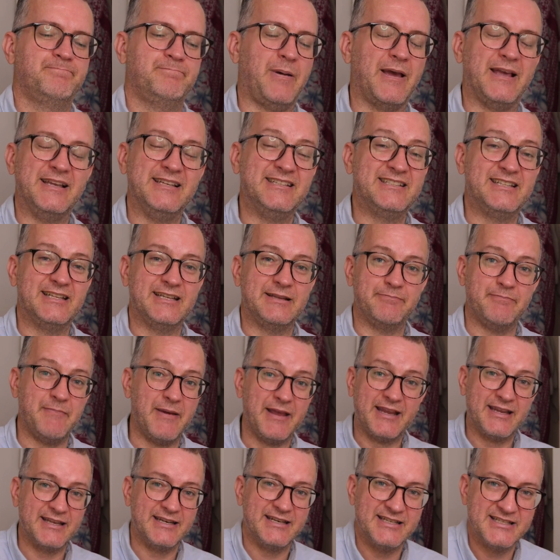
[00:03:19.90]
pasting
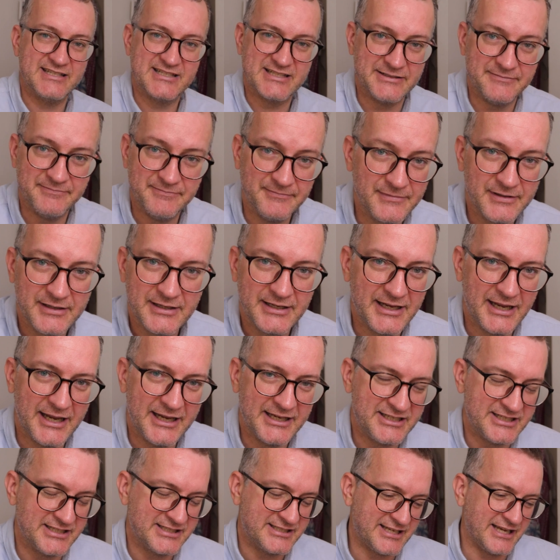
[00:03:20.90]
mechanism, it
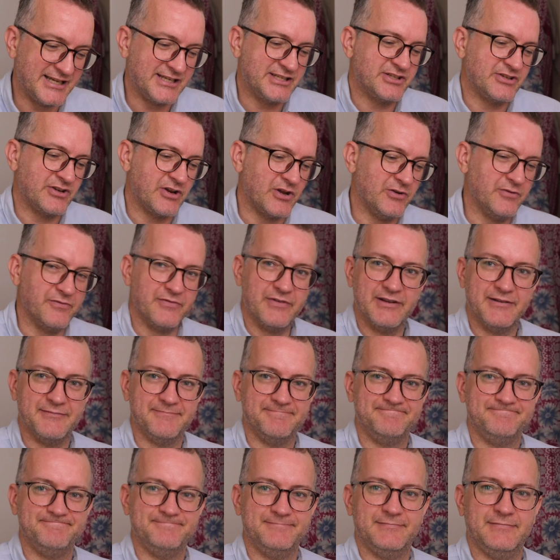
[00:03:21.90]
just takes it over
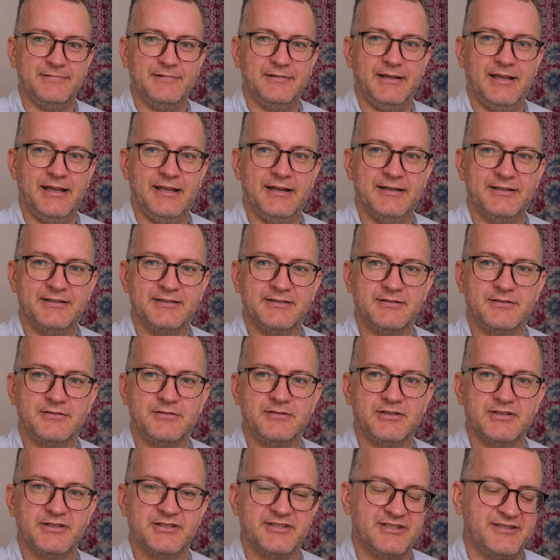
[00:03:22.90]
and it
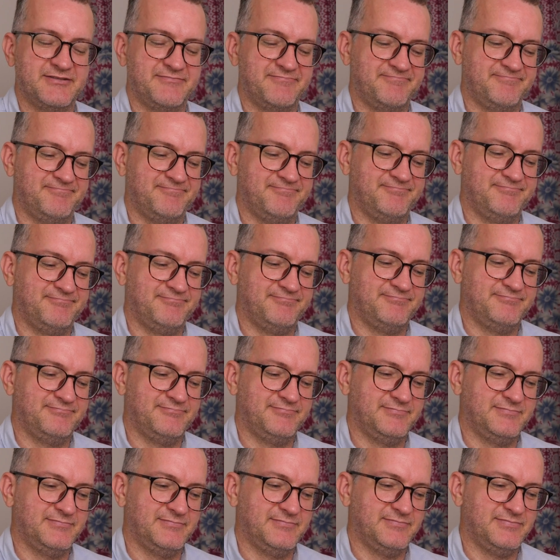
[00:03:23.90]
just
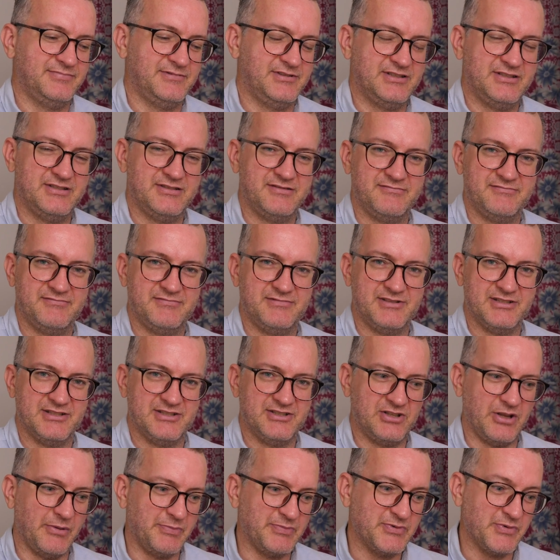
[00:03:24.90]

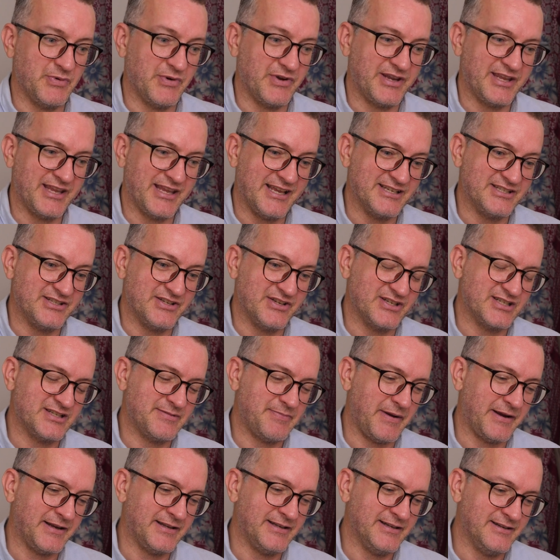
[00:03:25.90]
stops working as
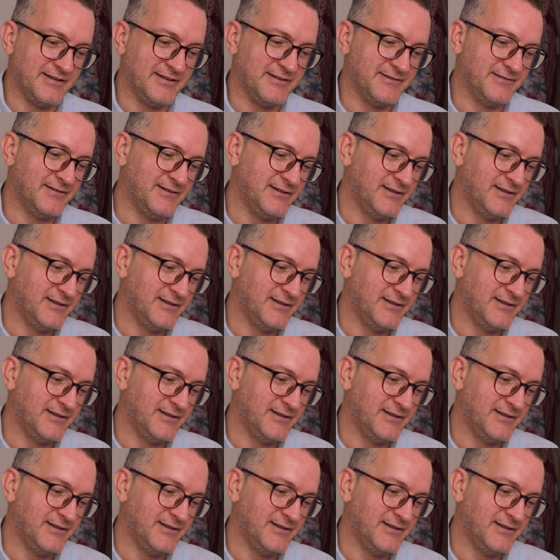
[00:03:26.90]
expected.